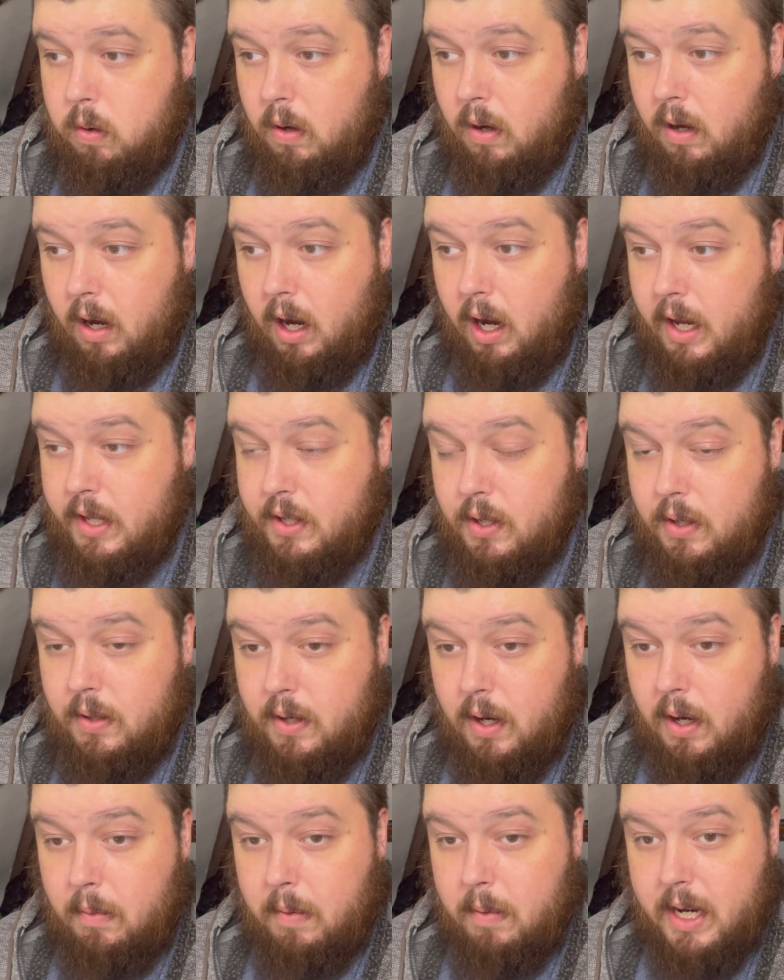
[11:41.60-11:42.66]
I do
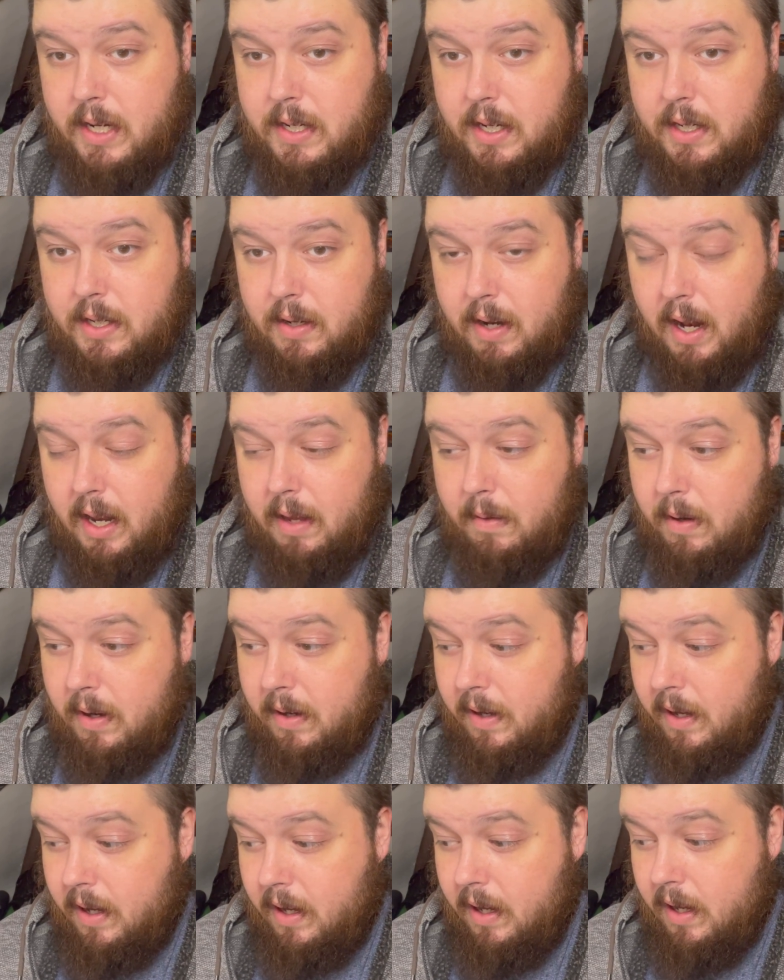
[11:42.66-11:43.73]
not wish this on
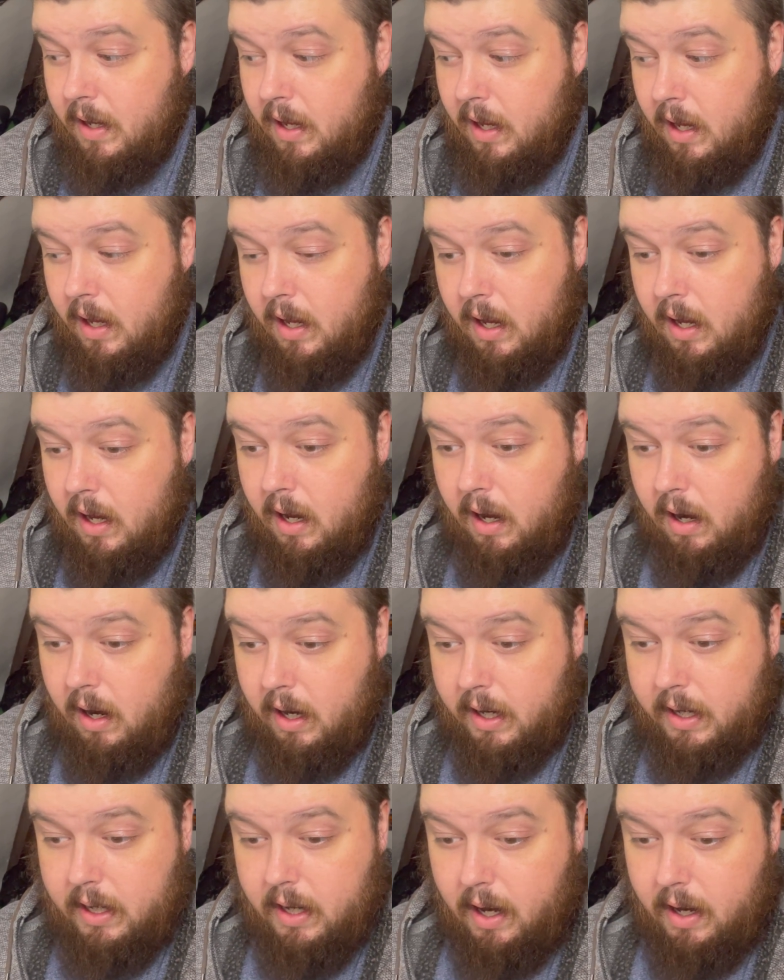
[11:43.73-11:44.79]
anyone.
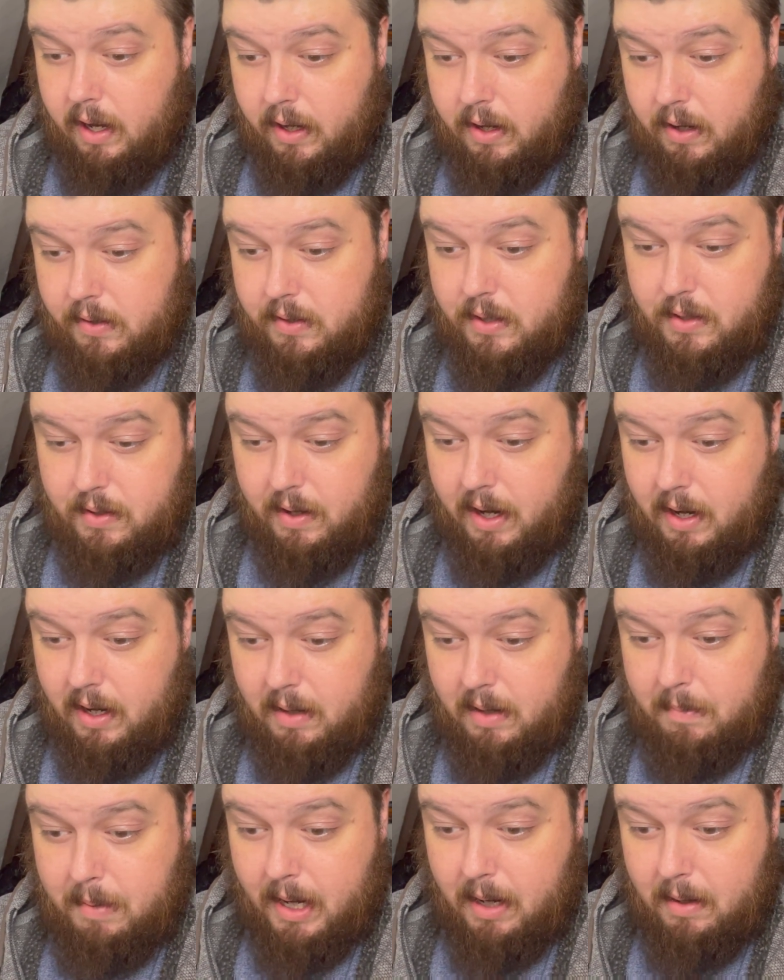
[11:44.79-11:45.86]
I can only concentrate
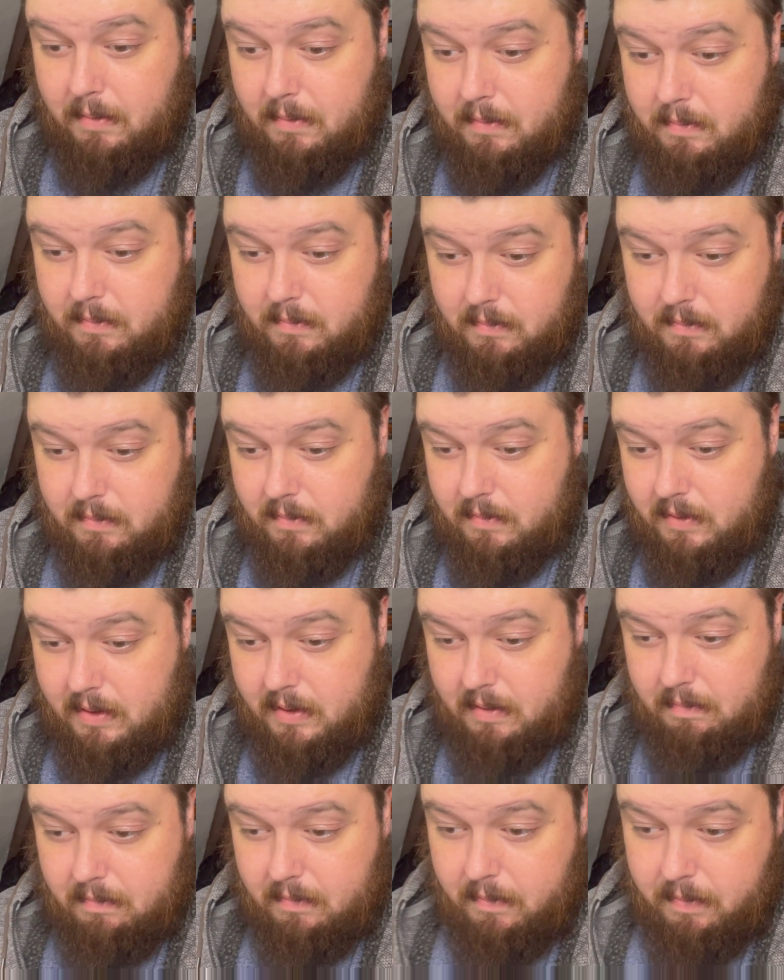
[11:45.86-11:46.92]
on about
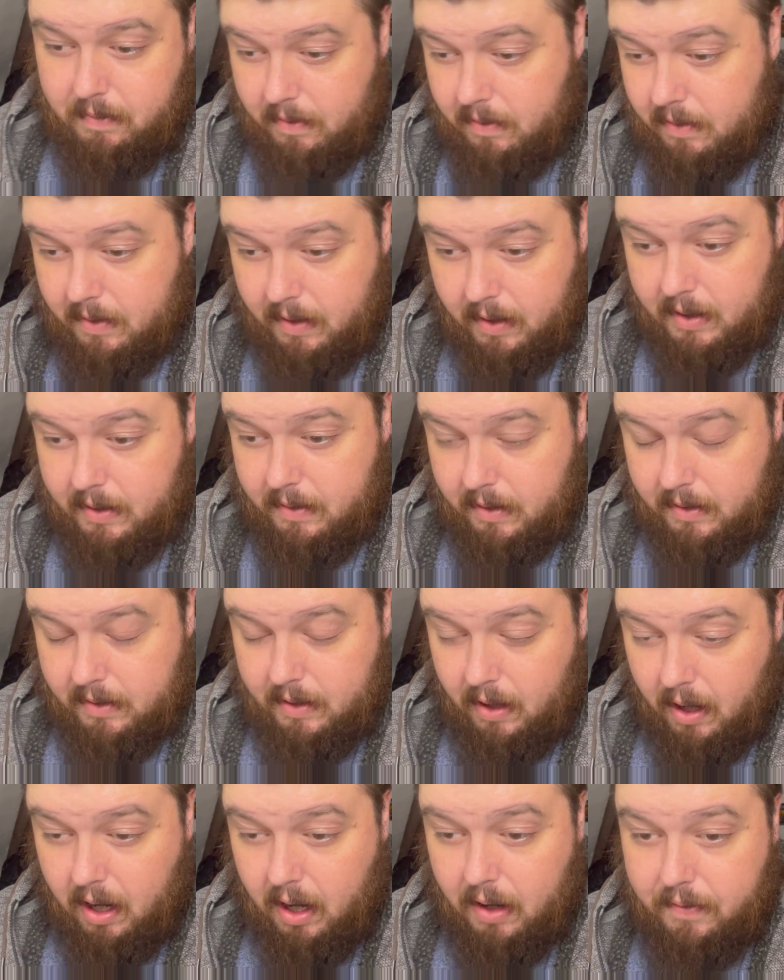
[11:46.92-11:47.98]
like
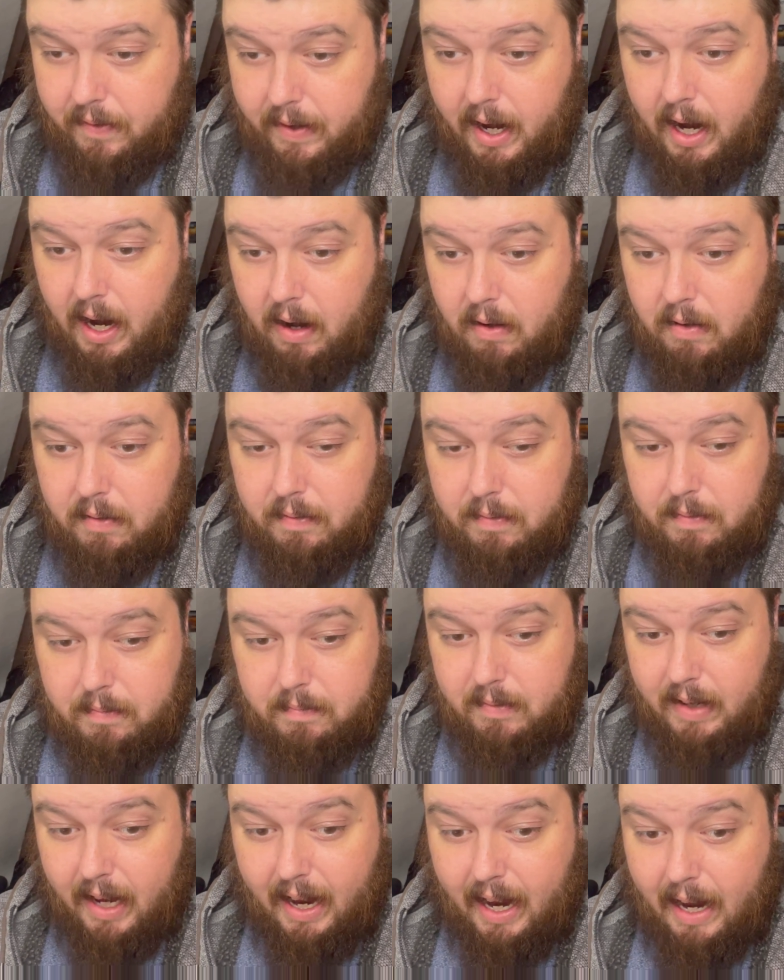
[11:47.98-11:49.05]
half an hour
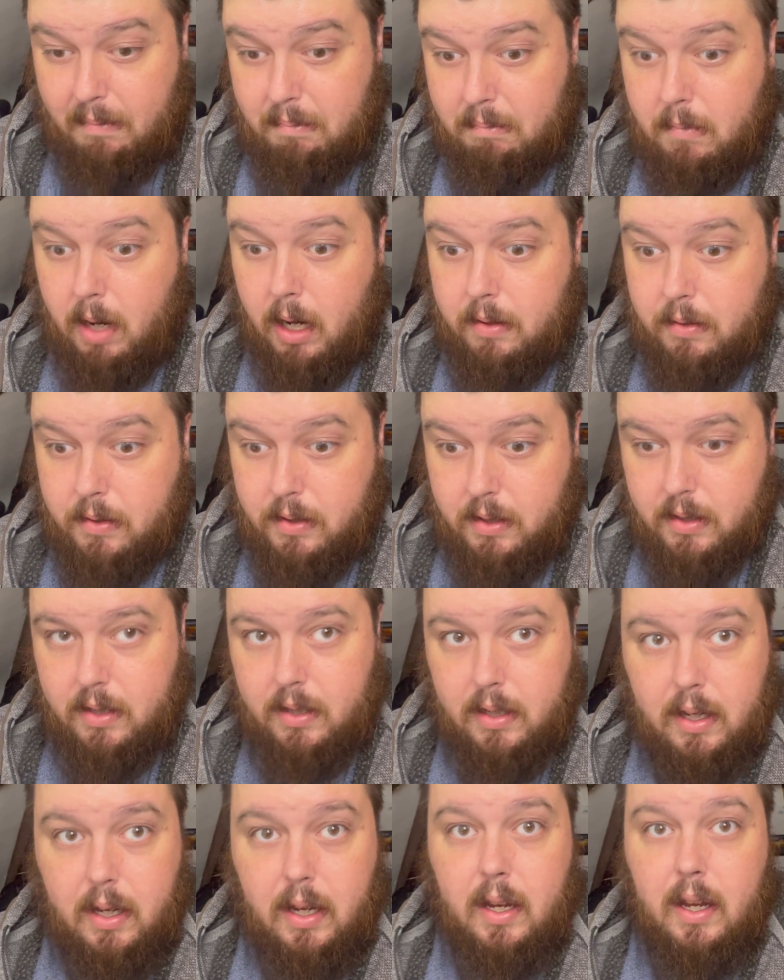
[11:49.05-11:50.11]
at
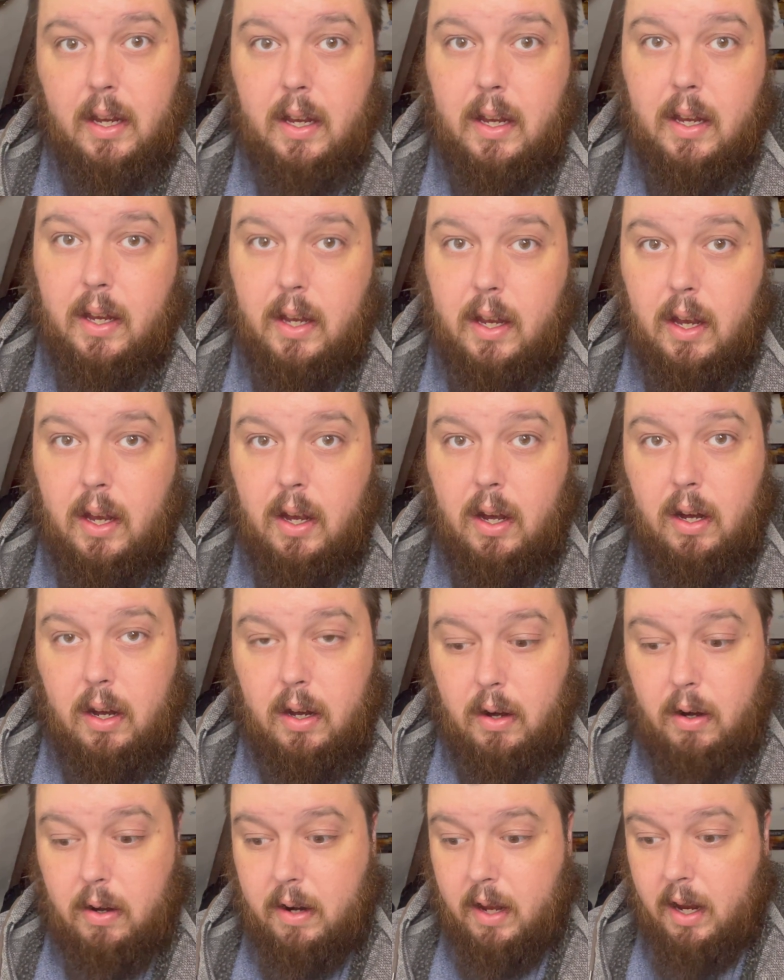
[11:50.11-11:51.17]
most
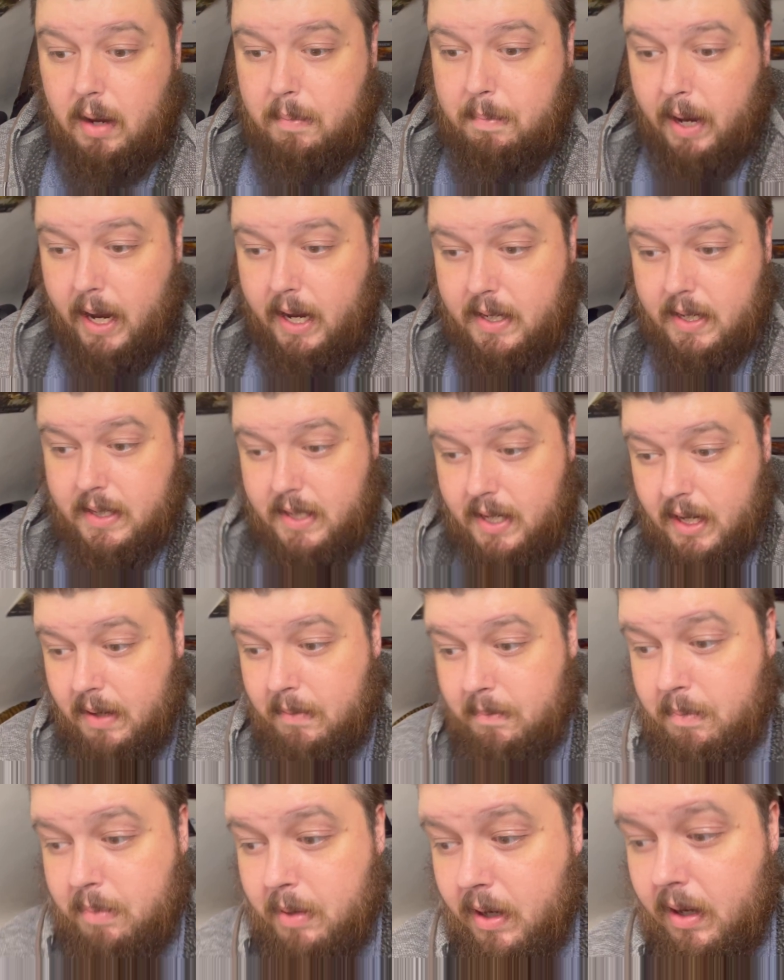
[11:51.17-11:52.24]
on
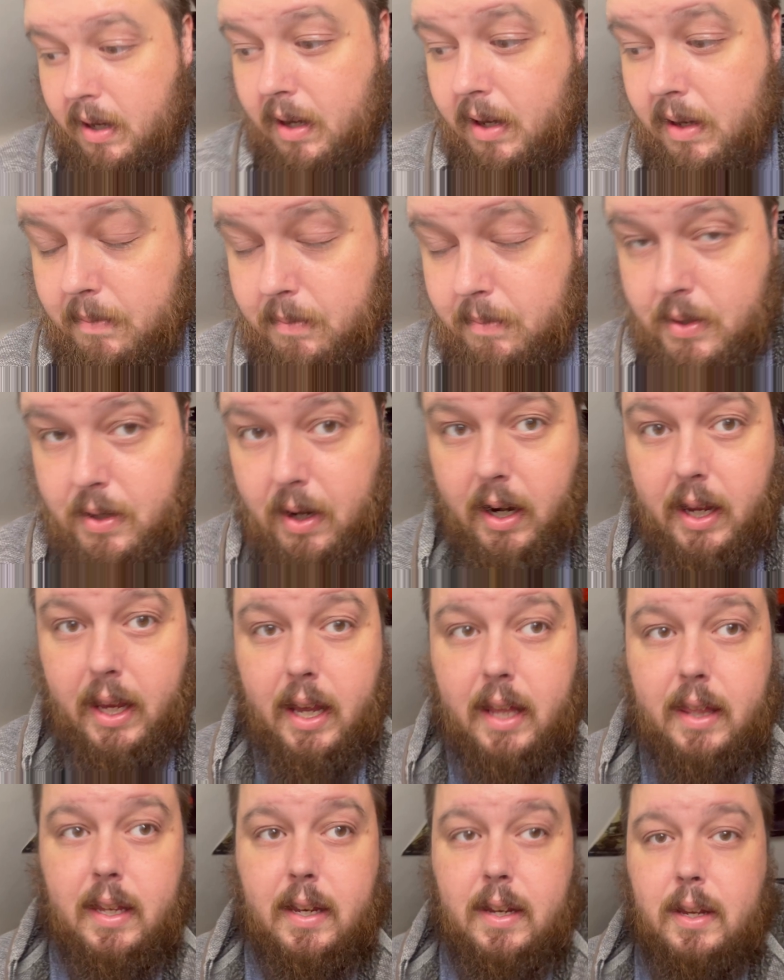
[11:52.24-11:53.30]
painting, but I'm trying to
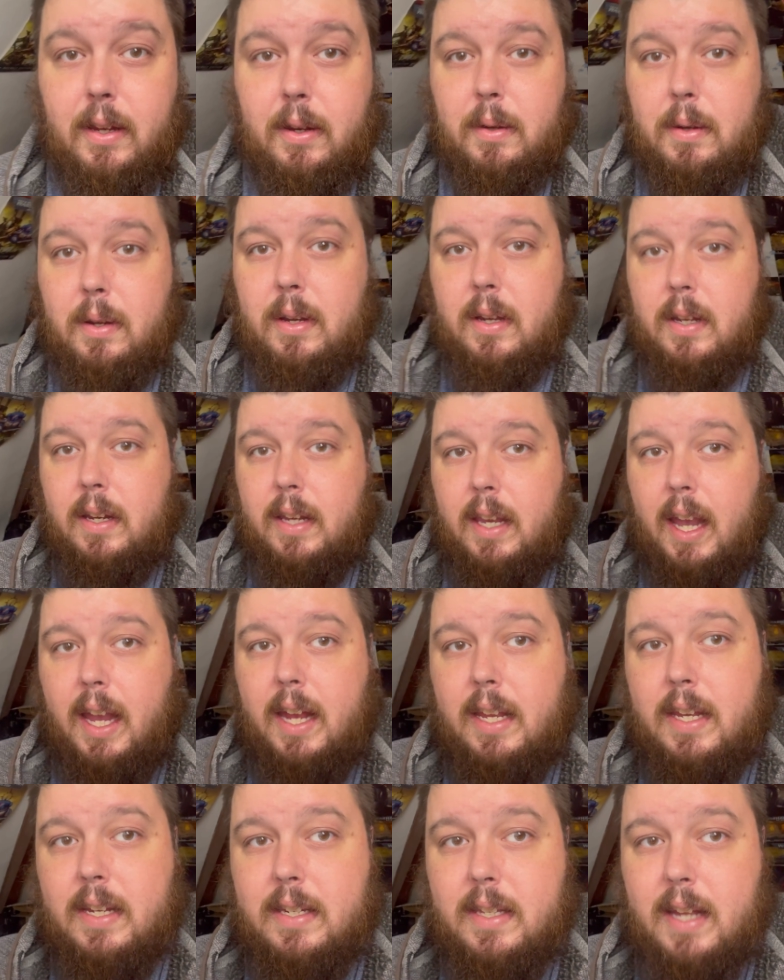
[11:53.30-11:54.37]
get the new
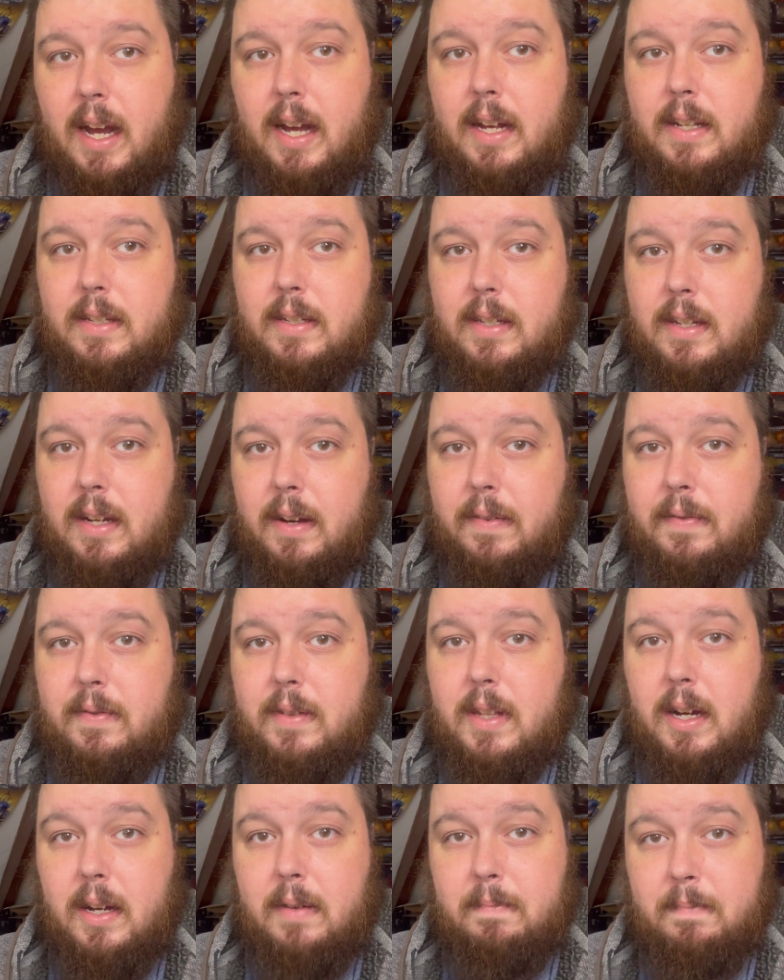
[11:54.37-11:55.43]
Cadia stand stuff
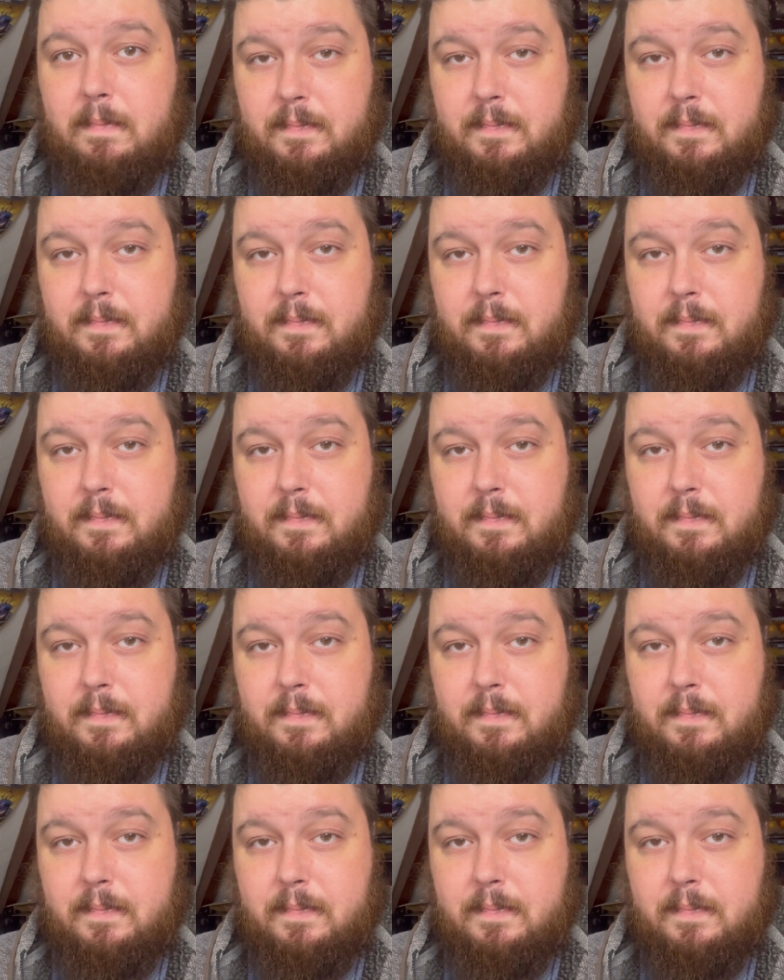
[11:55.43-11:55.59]
done